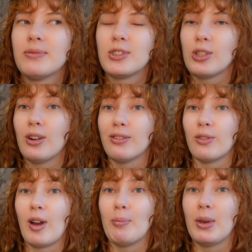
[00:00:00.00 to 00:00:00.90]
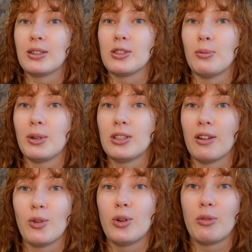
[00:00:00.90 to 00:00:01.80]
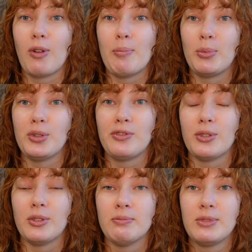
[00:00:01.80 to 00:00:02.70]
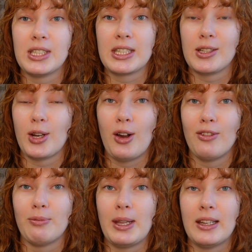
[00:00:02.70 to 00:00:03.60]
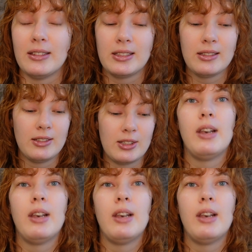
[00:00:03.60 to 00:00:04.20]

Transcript: Sorry for rambling so much. I've already rambled for 6.5 minutes.